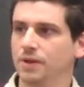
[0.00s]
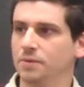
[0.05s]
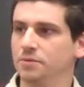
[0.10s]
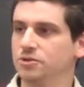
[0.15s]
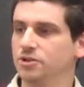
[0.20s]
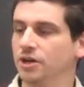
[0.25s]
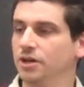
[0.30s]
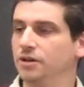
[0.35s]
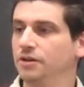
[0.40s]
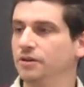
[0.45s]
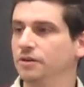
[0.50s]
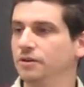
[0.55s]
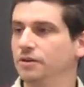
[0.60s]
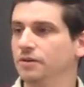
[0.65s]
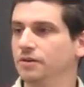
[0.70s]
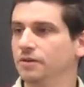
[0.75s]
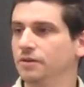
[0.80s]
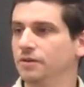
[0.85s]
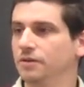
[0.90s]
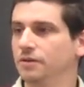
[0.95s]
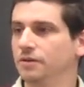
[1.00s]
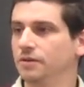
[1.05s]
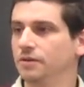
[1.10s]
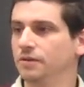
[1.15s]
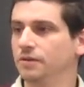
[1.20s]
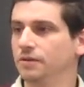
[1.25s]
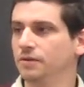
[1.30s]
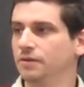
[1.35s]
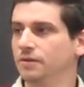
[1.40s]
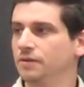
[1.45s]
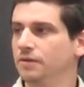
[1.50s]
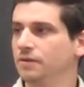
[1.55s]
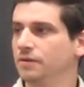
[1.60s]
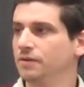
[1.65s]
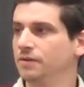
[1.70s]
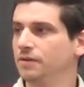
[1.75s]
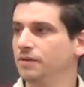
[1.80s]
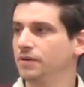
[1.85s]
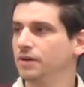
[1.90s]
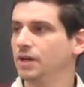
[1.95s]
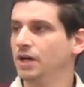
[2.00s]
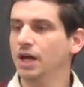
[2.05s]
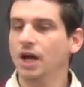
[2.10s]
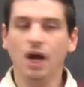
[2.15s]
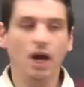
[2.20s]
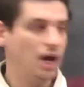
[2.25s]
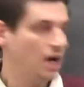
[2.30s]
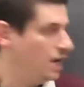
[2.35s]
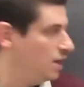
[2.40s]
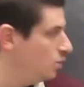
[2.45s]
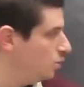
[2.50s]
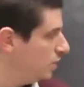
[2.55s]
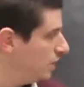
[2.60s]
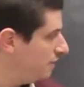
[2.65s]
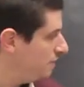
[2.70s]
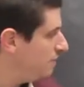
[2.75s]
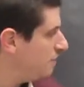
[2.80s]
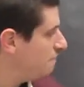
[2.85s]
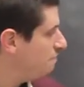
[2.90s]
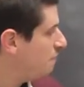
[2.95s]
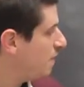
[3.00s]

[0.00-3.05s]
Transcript: I'm sorry? Mm-hmm.